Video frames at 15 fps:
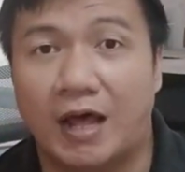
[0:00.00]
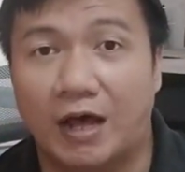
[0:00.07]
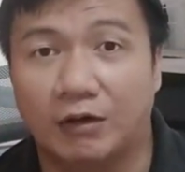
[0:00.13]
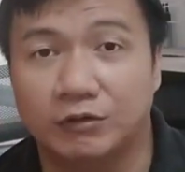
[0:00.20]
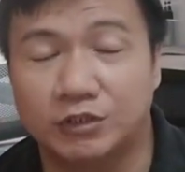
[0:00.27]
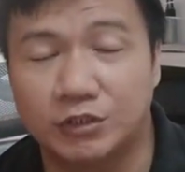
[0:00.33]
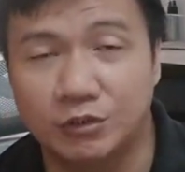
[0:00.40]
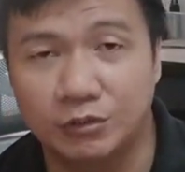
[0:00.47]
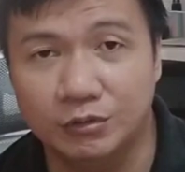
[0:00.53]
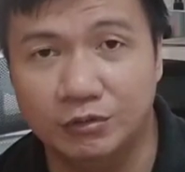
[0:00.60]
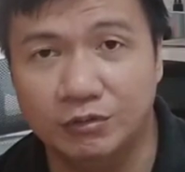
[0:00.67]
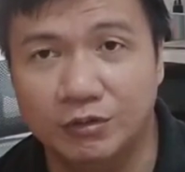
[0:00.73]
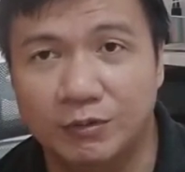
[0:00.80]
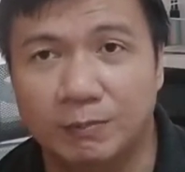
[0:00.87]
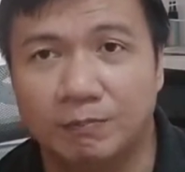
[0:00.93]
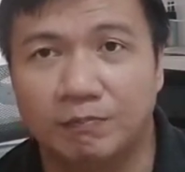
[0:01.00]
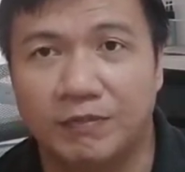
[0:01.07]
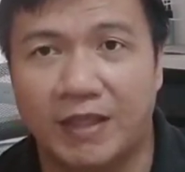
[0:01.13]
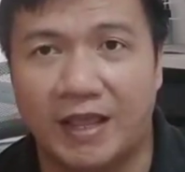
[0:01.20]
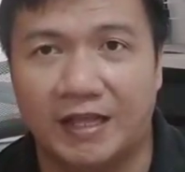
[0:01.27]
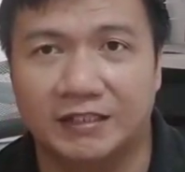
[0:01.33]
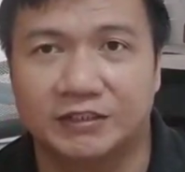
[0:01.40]
how to
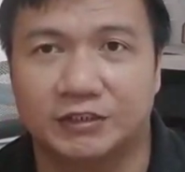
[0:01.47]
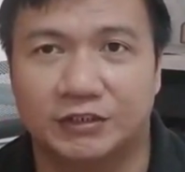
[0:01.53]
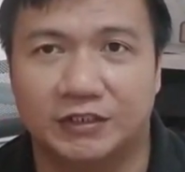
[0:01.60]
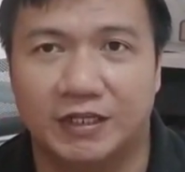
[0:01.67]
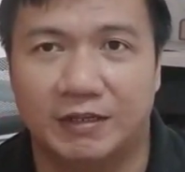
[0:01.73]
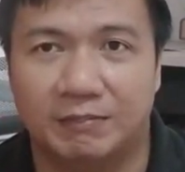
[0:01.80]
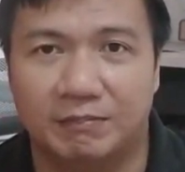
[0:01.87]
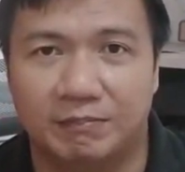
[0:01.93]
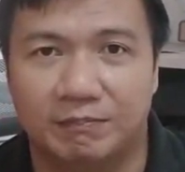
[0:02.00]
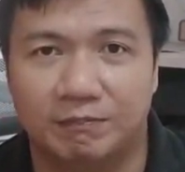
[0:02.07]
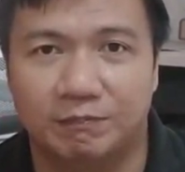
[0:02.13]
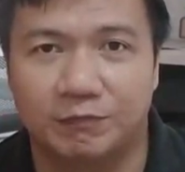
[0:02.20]
answer them.